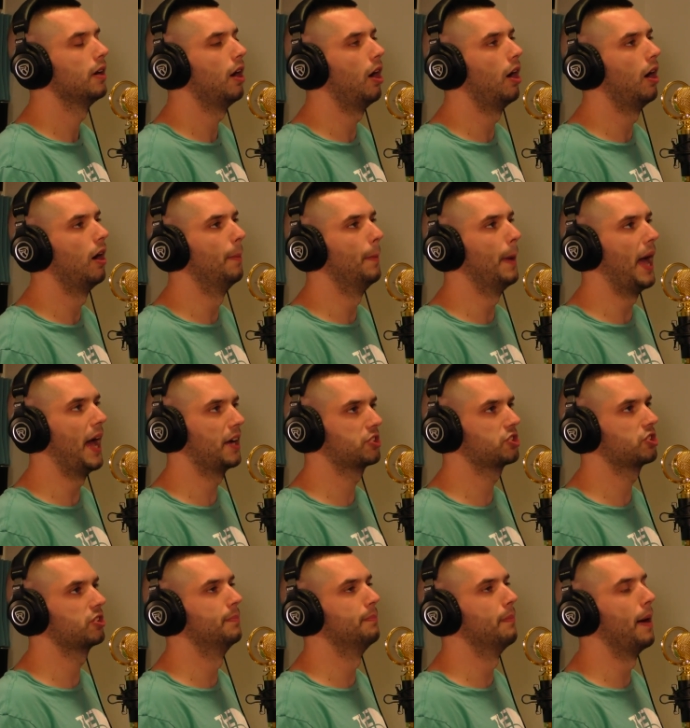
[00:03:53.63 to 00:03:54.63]
Um,
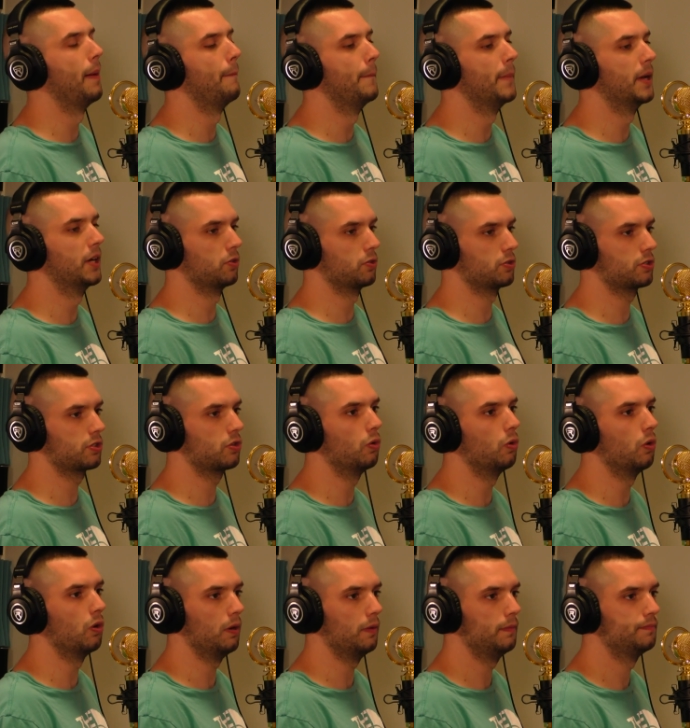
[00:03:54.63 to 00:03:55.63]
actually, my middle
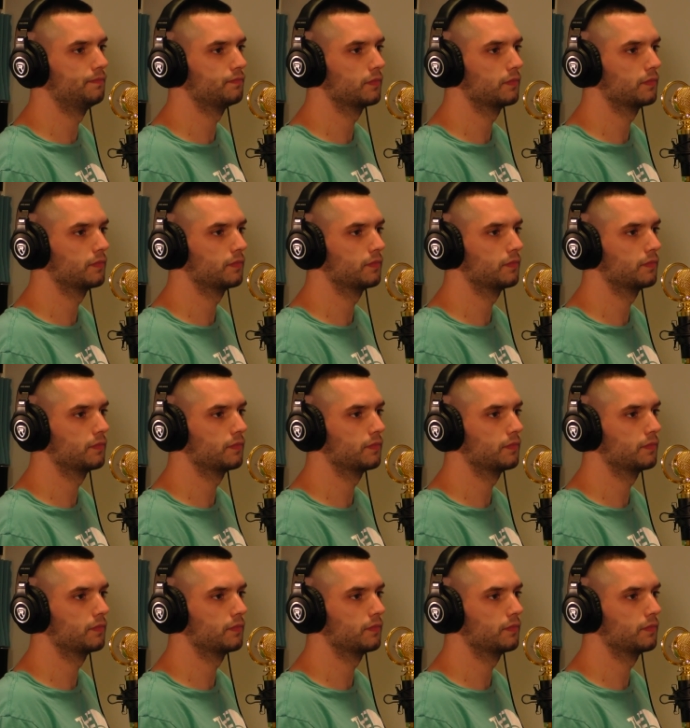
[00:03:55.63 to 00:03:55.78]
school.